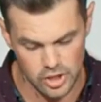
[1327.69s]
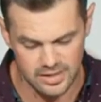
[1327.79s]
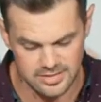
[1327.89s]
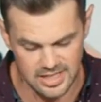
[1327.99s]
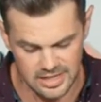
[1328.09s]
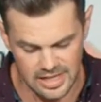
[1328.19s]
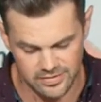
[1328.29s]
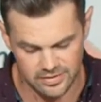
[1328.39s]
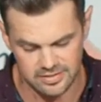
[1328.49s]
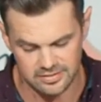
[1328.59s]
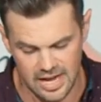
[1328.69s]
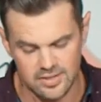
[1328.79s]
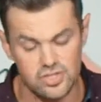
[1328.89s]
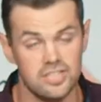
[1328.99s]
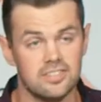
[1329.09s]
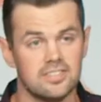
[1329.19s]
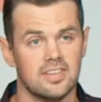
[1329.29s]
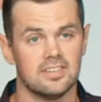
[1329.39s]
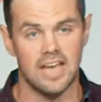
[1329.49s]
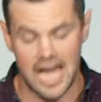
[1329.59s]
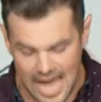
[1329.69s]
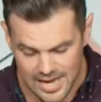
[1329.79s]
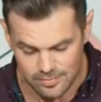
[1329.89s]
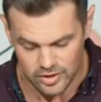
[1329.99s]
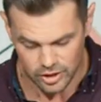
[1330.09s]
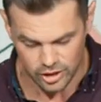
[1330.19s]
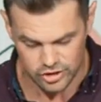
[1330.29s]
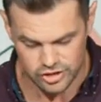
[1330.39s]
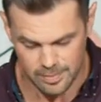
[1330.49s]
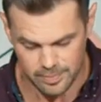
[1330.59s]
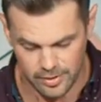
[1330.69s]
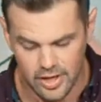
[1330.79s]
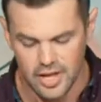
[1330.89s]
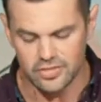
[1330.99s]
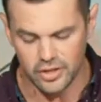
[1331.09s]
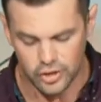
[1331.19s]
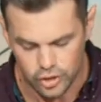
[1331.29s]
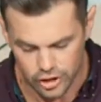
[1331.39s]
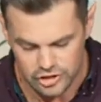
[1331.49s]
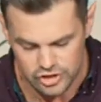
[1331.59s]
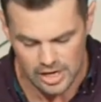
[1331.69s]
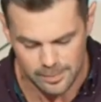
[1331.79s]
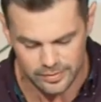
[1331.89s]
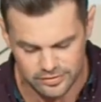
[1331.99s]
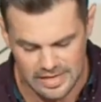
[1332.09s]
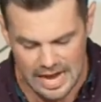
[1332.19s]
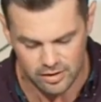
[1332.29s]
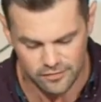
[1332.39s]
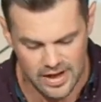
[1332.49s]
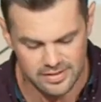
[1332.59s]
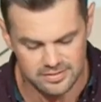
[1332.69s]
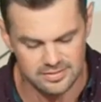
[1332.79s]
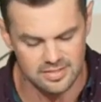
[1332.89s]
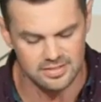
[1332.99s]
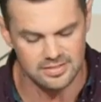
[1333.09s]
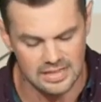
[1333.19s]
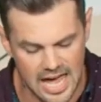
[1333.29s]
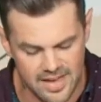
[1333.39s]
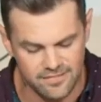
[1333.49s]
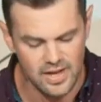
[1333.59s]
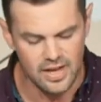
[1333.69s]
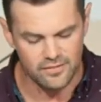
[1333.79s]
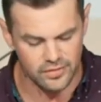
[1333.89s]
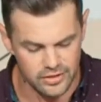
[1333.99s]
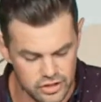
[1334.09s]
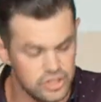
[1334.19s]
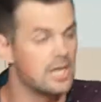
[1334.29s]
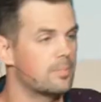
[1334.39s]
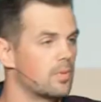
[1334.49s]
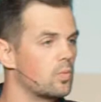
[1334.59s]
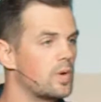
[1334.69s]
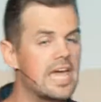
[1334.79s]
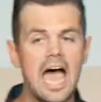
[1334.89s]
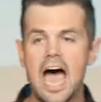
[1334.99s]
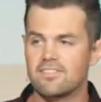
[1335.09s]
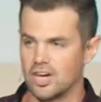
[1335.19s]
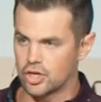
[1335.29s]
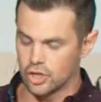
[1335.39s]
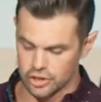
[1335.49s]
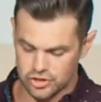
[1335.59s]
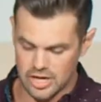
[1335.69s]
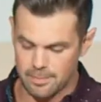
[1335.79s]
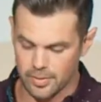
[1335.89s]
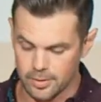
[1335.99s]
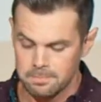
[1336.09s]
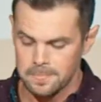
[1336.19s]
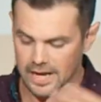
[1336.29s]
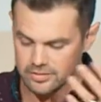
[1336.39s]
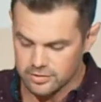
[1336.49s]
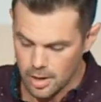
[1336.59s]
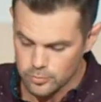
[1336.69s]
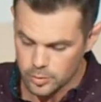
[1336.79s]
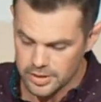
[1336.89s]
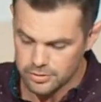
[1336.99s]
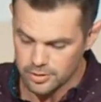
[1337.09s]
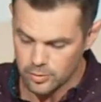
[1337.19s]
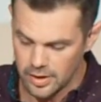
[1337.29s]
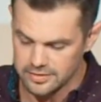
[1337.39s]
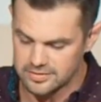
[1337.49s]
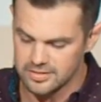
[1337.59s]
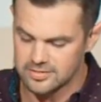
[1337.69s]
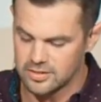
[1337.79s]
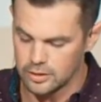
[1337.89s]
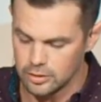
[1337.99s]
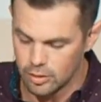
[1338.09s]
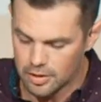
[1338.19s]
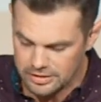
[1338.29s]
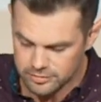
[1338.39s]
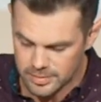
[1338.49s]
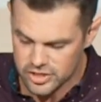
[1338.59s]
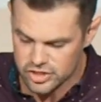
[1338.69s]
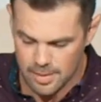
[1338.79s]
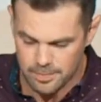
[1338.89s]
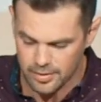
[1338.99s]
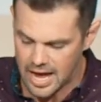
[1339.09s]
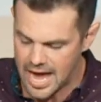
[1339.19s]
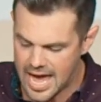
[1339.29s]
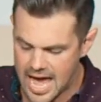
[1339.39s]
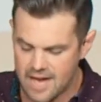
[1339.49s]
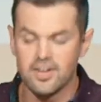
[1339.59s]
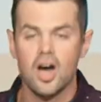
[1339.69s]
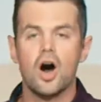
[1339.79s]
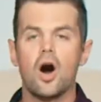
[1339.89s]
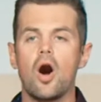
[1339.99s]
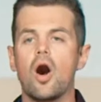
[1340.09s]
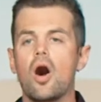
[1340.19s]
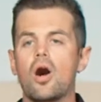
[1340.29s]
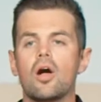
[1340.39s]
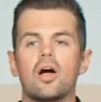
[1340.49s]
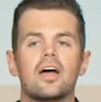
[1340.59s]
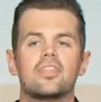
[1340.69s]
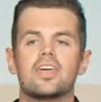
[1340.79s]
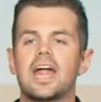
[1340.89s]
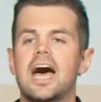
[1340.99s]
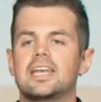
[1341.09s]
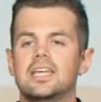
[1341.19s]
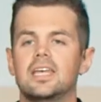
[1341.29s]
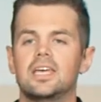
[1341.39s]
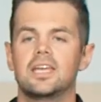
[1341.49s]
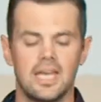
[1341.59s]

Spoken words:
John 10:11 says, Jesus says, "I am the good shepherd. The good shepherd sacrifices his life for the sheep." We have a good shepherd. And Psalm 23:1 says, "The Lord is my shepherd. I have all that I need.